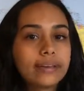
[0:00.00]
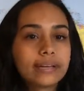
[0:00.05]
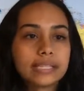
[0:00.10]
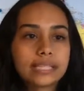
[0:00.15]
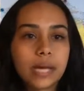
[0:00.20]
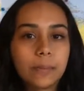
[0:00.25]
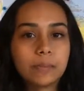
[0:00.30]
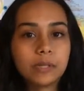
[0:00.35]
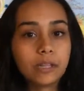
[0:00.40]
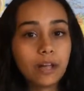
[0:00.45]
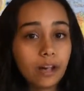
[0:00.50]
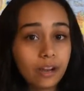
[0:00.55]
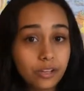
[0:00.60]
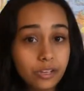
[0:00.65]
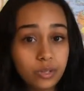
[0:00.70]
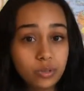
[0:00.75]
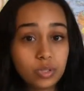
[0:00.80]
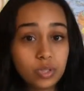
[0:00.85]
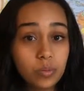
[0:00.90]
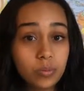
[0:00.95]
except a lot of
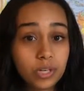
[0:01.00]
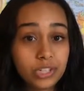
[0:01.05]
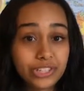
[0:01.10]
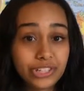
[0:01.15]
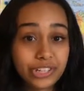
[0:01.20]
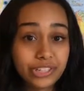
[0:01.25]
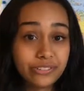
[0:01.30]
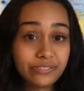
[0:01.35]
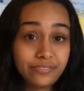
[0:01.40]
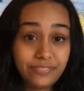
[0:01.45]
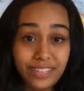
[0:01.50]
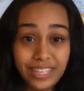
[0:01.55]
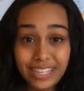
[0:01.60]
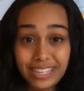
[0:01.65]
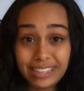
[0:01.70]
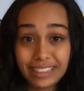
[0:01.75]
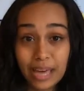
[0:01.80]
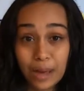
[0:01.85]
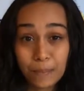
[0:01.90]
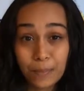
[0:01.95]
YouTubers are
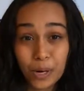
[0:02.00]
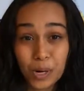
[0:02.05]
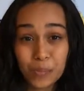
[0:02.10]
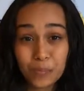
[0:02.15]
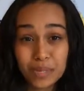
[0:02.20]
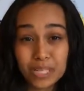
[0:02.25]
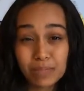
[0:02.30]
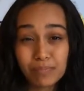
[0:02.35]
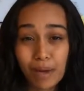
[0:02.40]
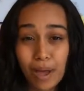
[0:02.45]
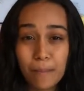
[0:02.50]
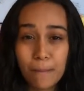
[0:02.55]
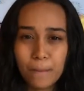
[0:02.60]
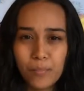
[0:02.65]
defeating that purpose by